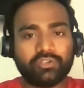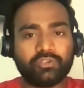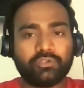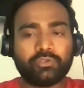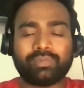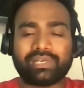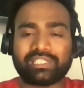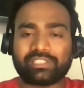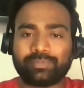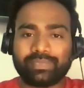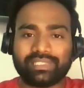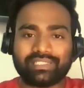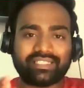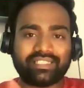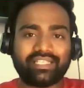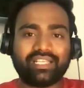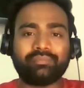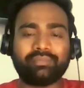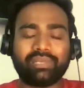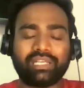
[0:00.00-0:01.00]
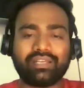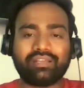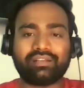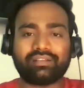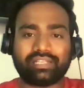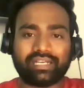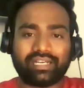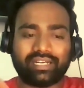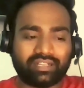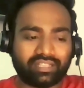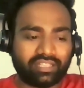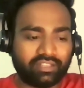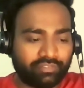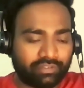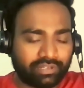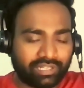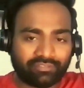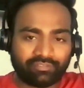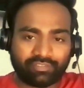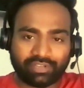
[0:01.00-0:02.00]
You must be seeing me that
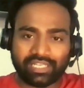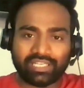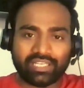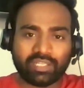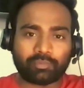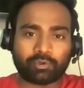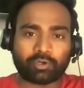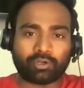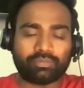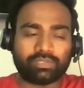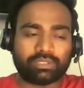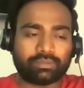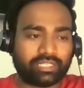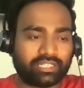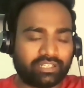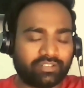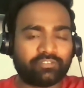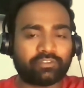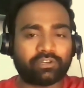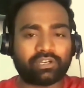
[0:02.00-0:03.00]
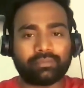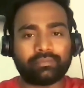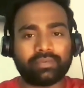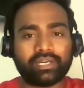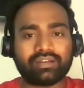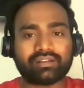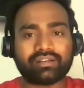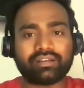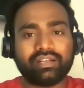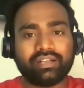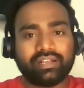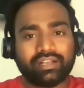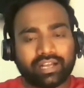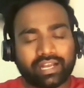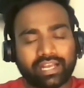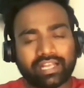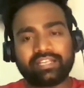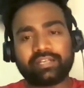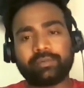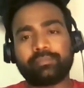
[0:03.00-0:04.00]
if you have any problem and if you comment,
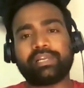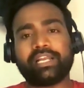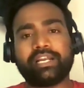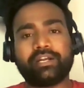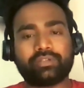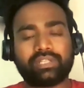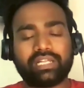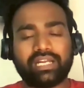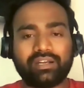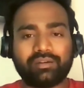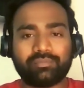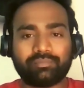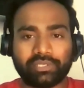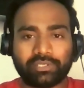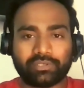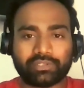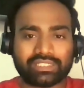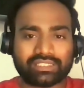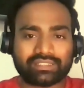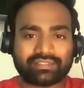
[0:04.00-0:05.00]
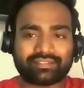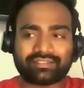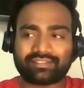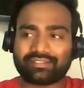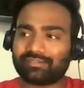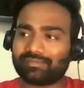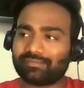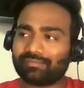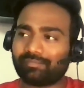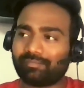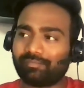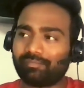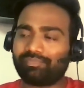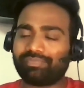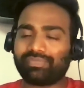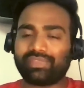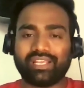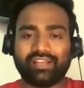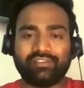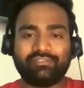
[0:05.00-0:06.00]
I'll reply to that, because
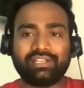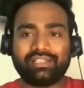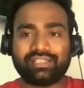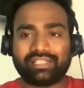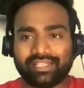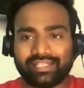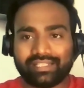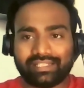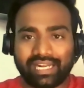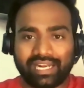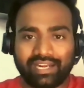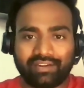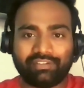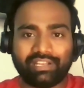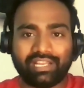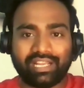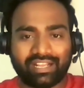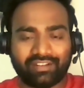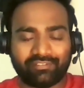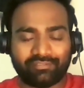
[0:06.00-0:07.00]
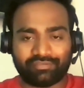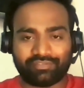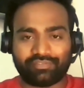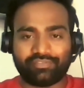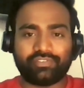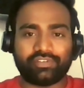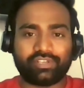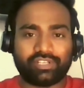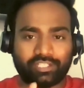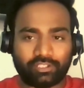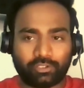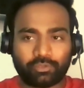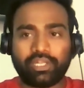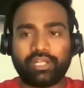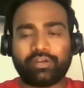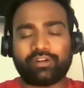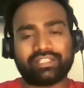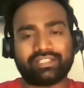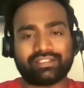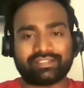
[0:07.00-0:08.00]
everything that we have
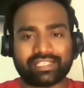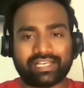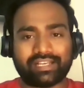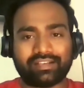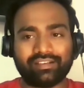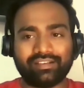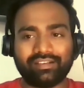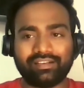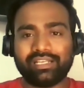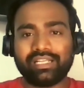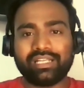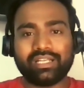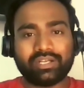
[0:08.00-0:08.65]
today on this channel,